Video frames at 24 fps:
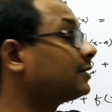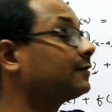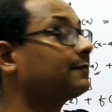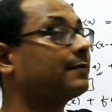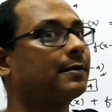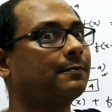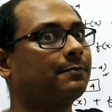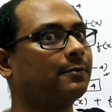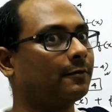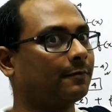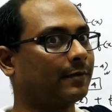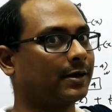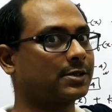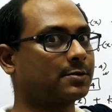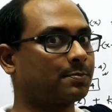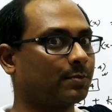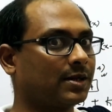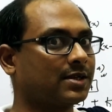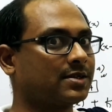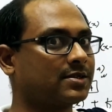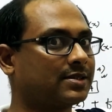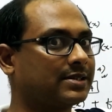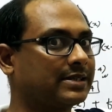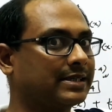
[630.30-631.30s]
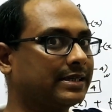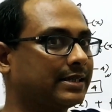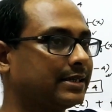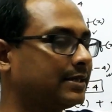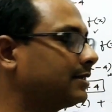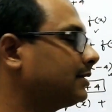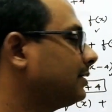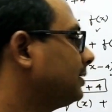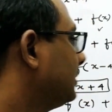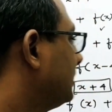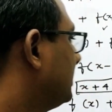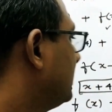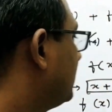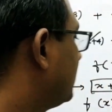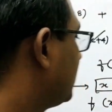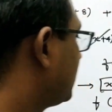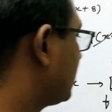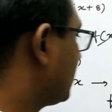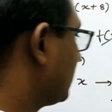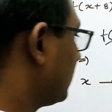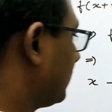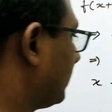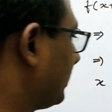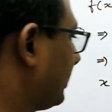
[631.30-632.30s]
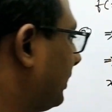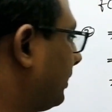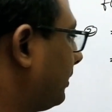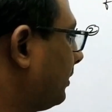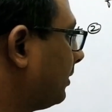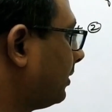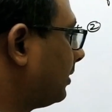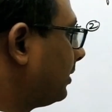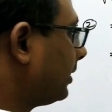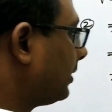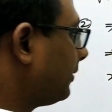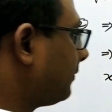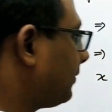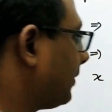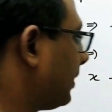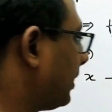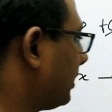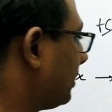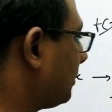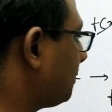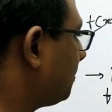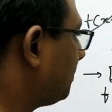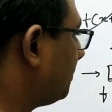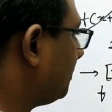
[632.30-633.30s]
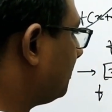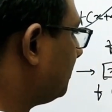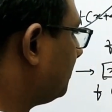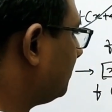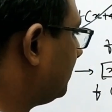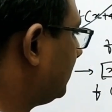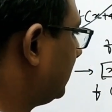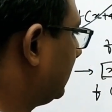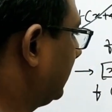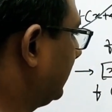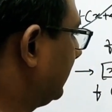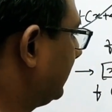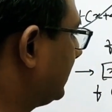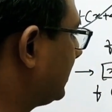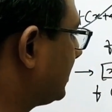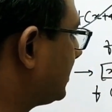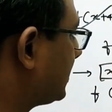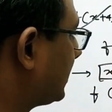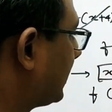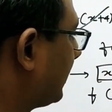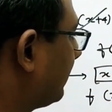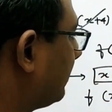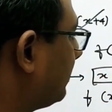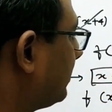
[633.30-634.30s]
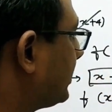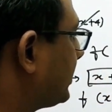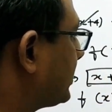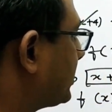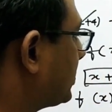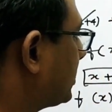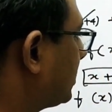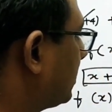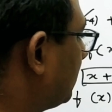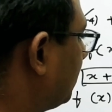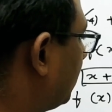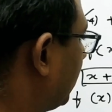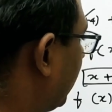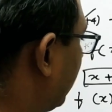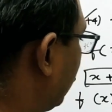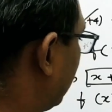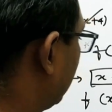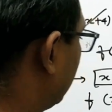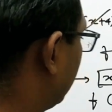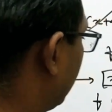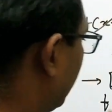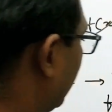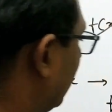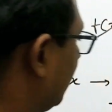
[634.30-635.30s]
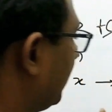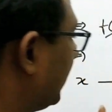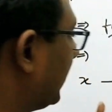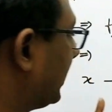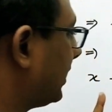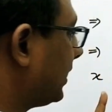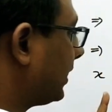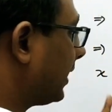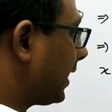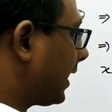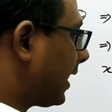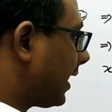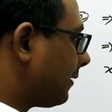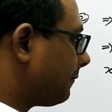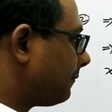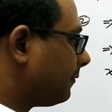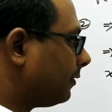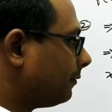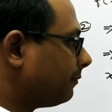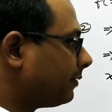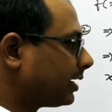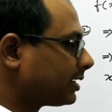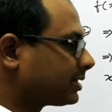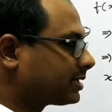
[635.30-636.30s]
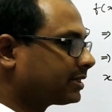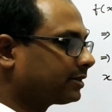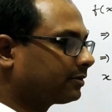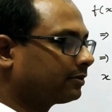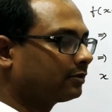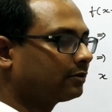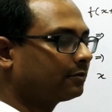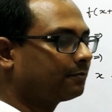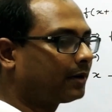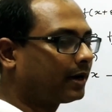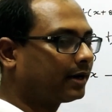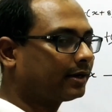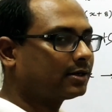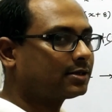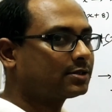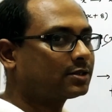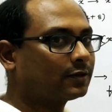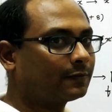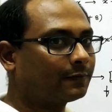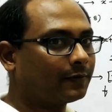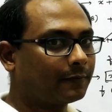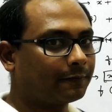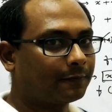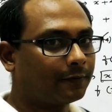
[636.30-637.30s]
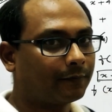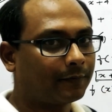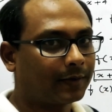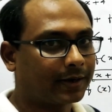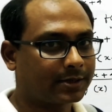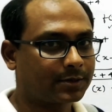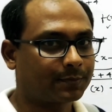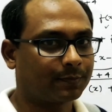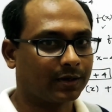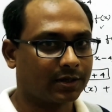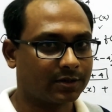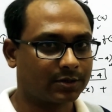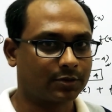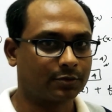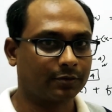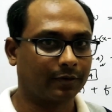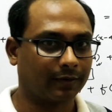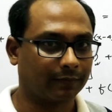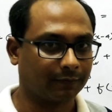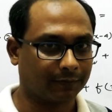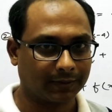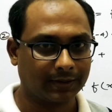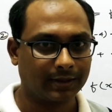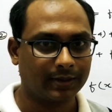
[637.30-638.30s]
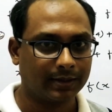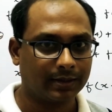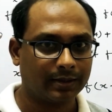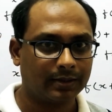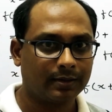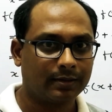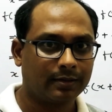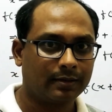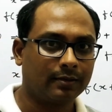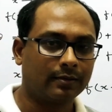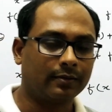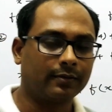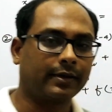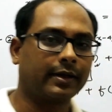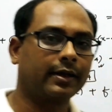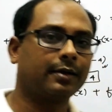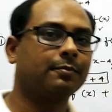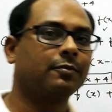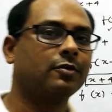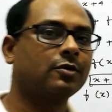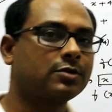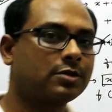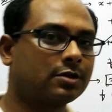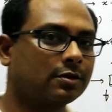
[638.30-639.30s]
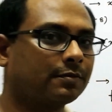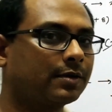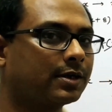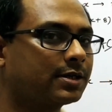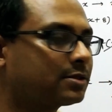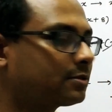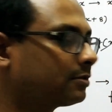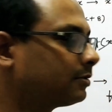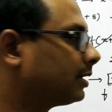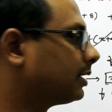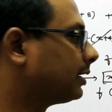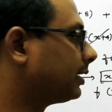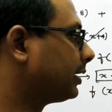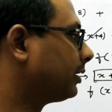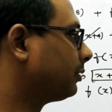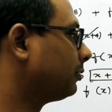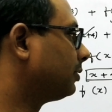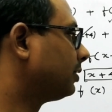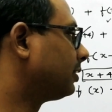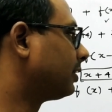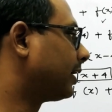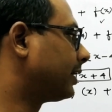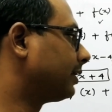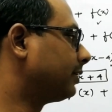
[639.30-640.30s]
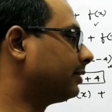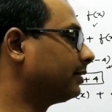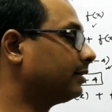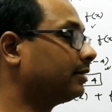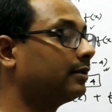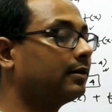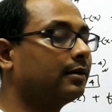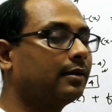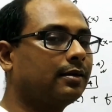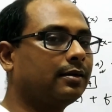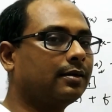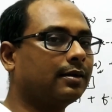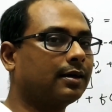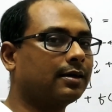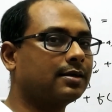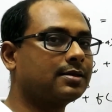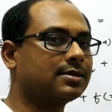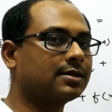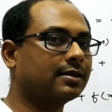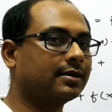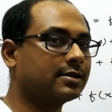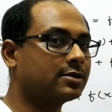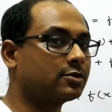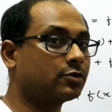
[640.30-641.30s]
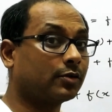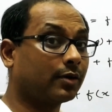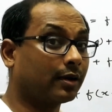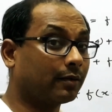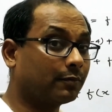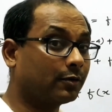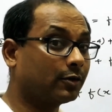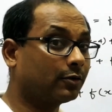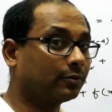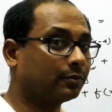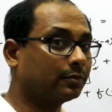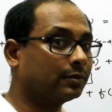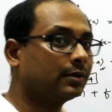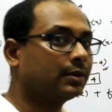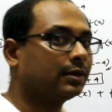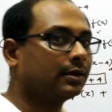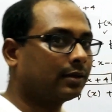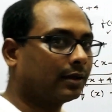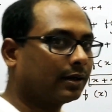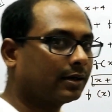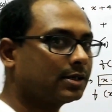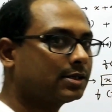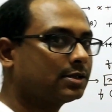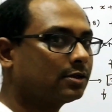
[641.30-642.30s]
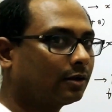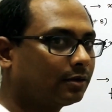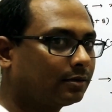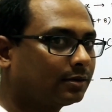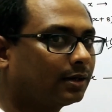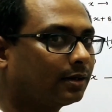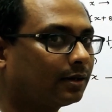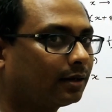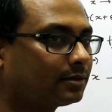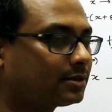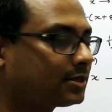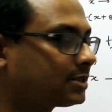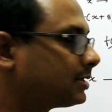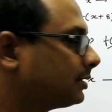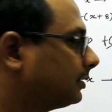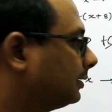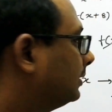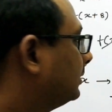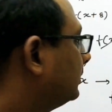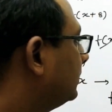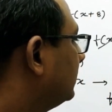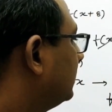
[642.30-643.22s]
of f of x plus t. So here if I'll send this term there, I'll be getting f of x equal to minus of f of x plus 12. Okay, most of the students, they will write the answer is 12. No, that is not the answer.